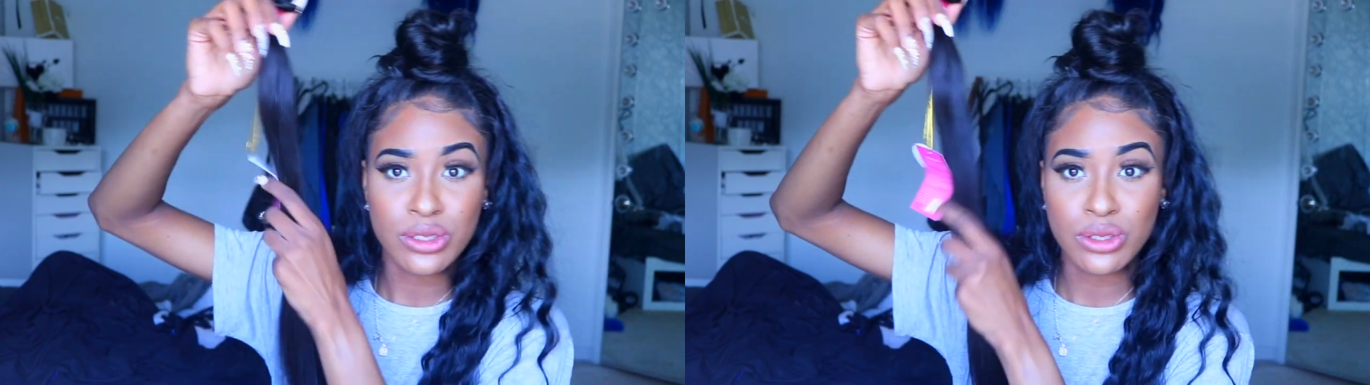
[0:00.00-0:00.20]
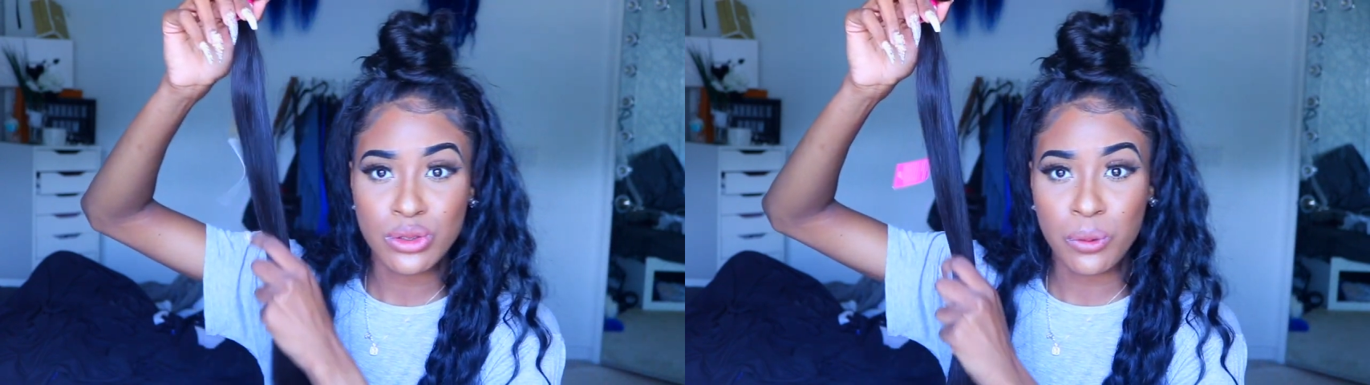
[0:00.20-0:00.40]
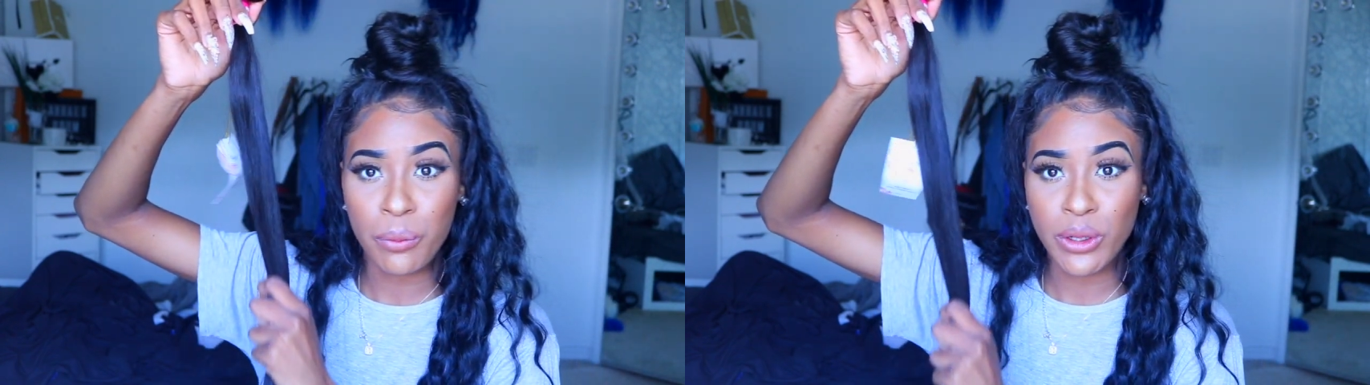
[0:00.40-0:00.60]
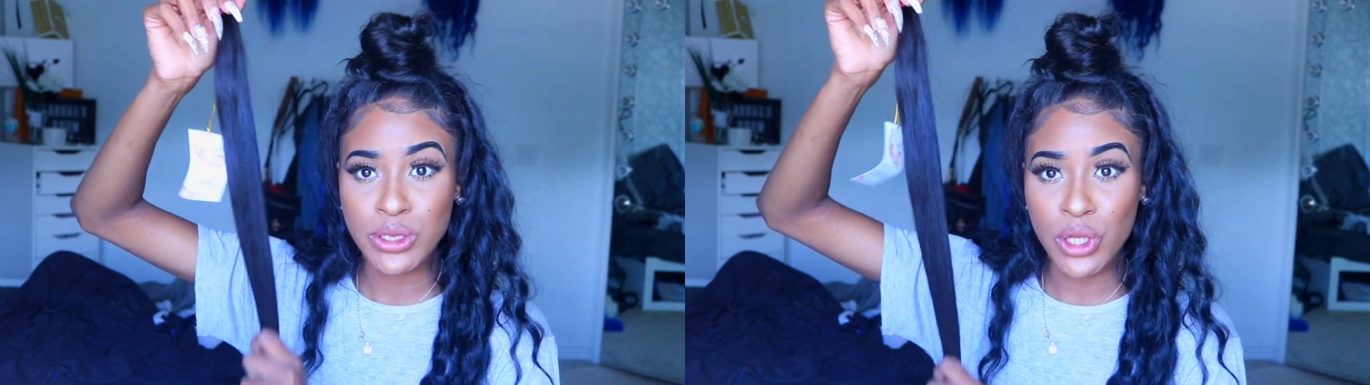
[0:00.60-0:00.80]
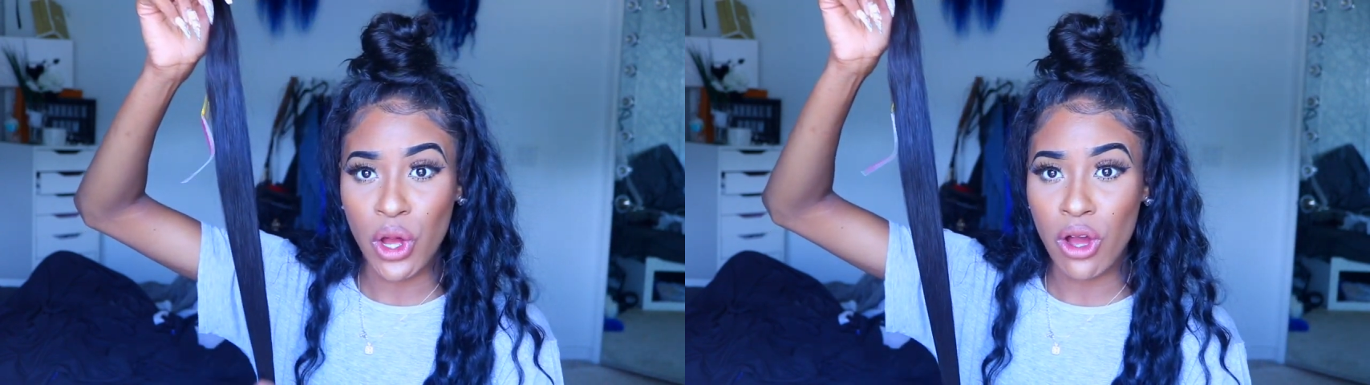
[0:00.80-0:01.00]
Cause you full of
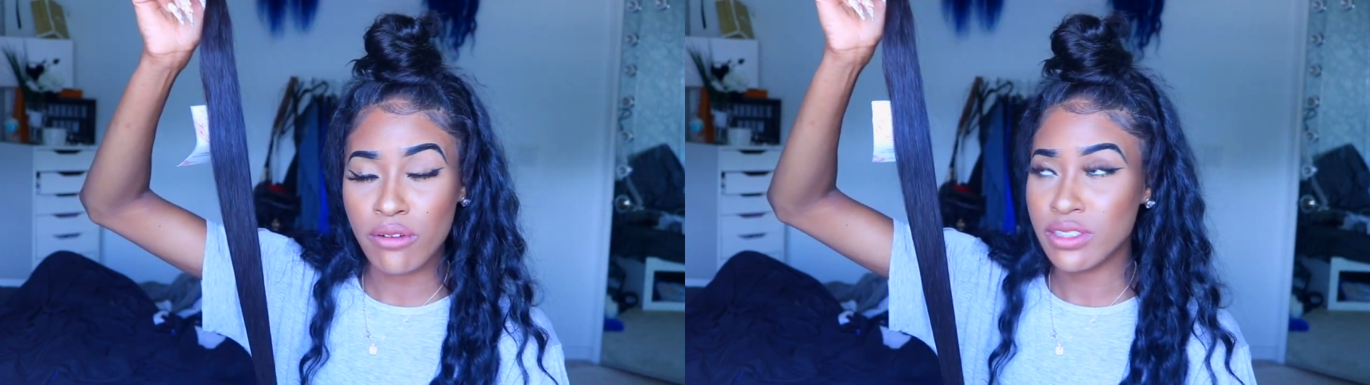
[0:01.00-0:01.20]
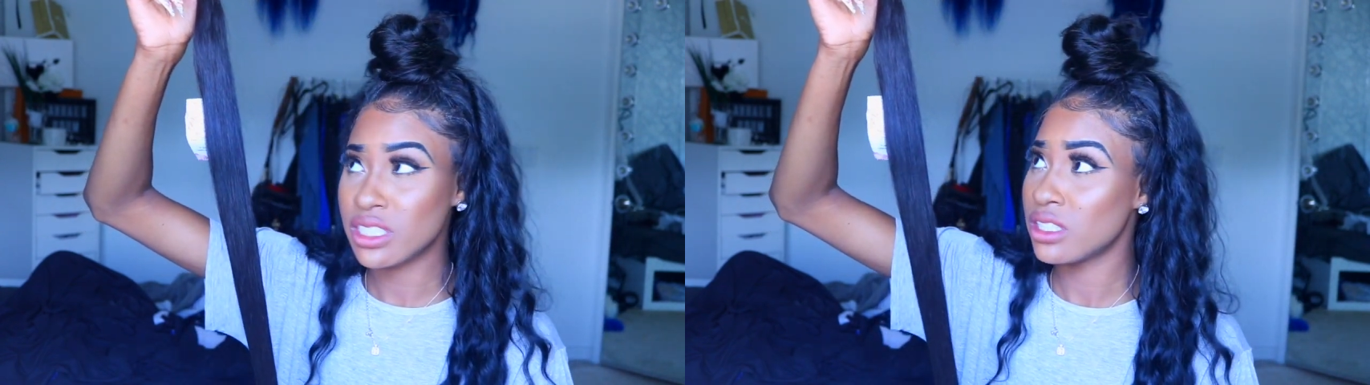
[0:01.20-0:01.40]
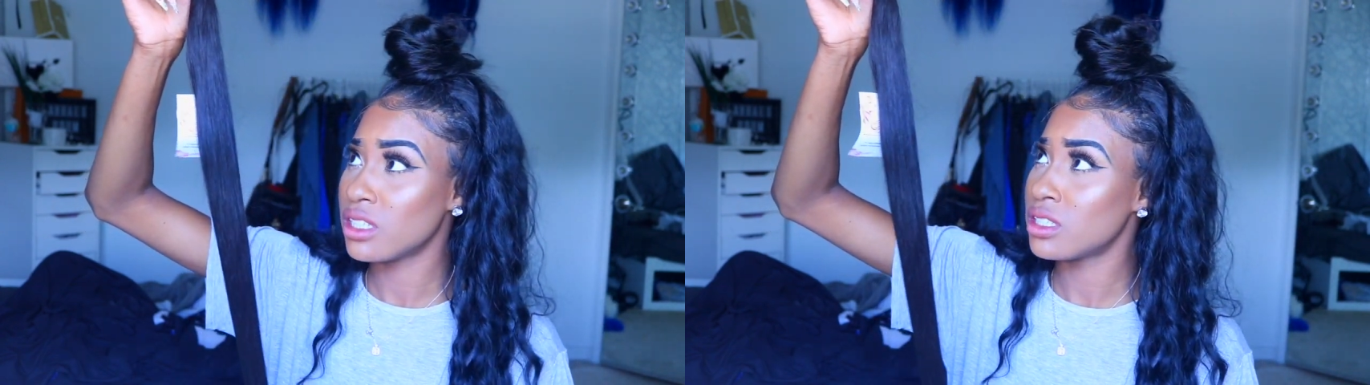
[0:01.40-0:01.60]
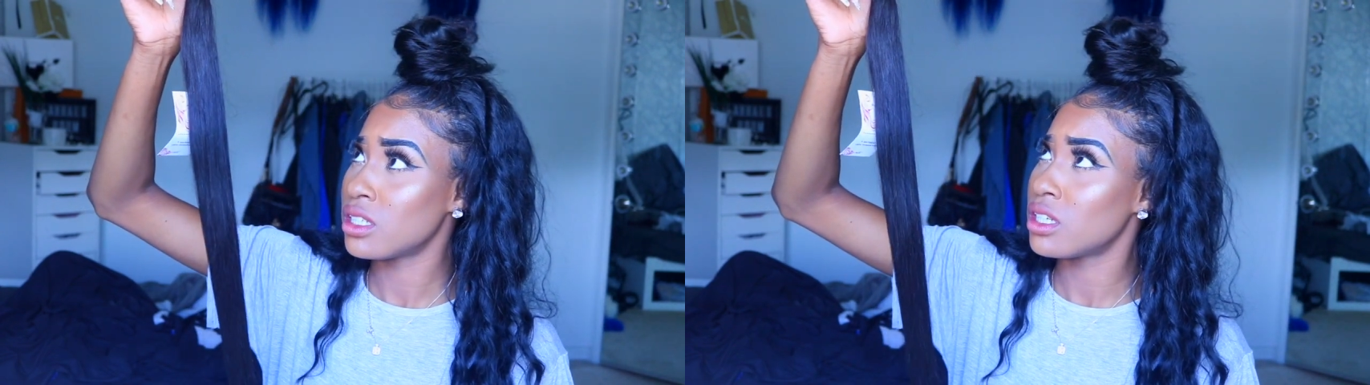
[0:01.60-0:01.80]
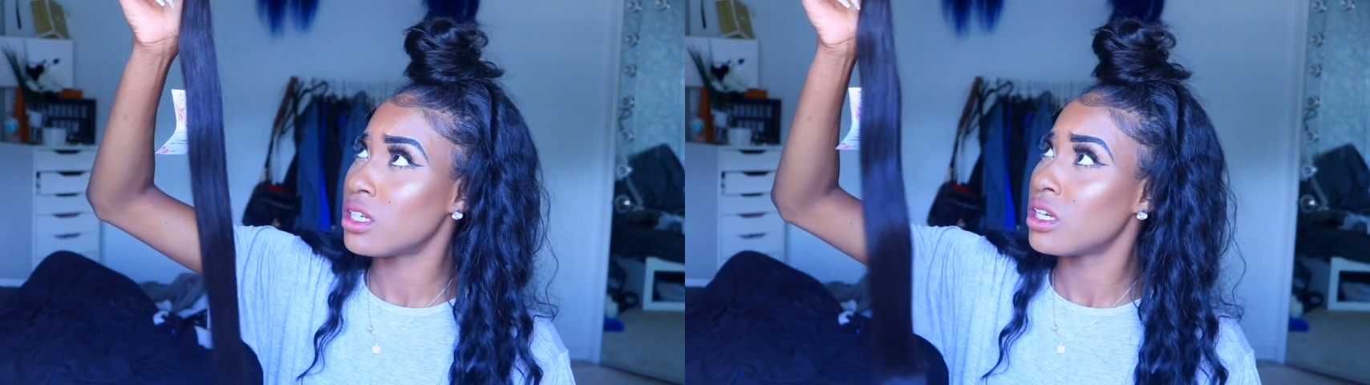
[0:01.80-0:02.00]
shit and you ain't
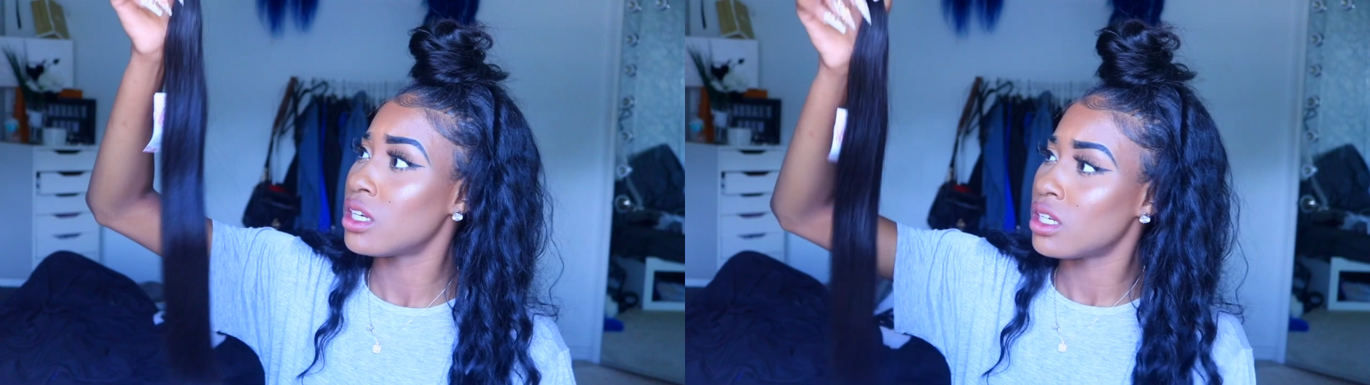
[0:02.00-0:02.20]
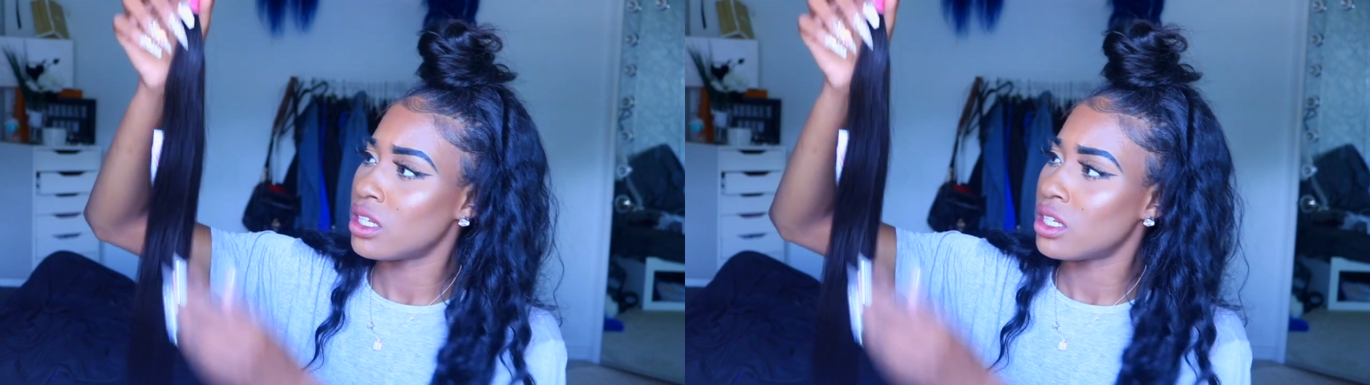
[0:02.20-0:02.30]
legit.